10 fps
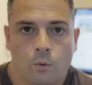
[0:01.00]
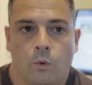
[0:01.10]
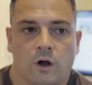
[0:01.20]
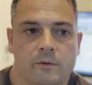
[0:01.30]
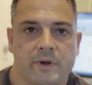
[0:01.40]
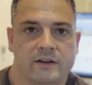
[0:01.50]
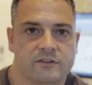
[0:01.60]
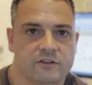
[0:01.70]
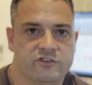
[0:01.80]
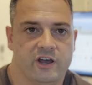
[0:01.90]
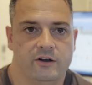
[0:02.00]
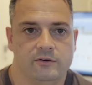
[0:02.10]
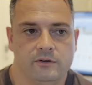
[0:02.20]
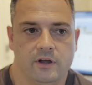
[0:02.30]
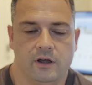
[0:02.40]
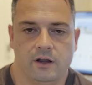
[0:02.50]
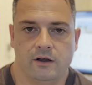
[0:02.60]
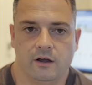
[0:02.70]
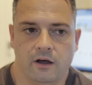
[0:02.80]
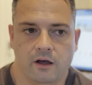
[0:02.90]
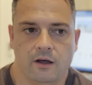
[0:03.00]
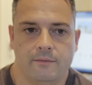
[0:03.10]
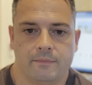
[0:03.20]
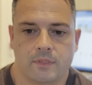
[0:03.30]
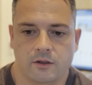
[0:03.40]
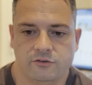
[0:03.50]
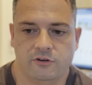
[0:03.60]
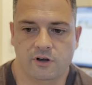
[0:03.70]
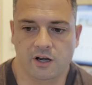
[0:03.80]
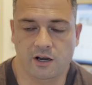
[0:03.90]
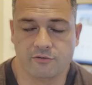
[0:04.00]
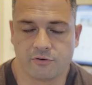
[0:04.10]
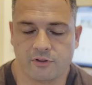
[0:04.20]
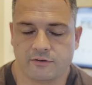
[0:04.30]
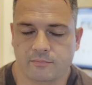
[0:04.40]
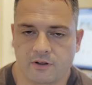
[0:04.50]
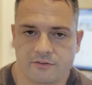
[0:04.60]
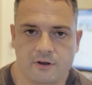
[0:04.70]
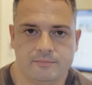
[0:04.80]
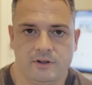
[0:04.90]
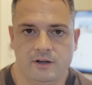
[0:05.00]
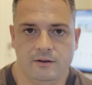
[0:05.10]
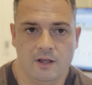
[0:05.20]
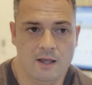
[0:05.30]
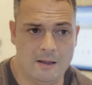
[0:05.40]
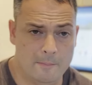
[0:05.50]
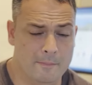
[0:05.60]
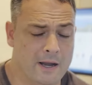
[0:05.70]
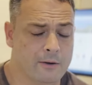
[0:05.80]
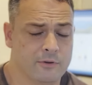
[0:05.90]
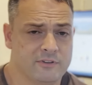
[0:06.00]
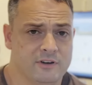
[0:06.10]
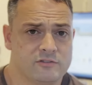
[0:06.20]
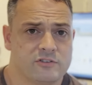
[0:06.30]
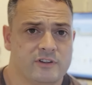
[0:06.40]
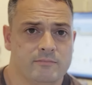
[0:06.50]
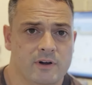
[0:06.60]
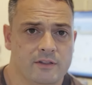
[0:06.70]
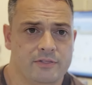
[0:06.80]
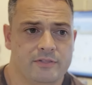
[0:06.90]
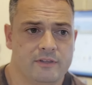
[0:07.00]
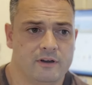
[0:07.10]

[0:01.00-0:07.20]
Welcome back to the channel and uh, tune in for this month's update. May was an interesting month.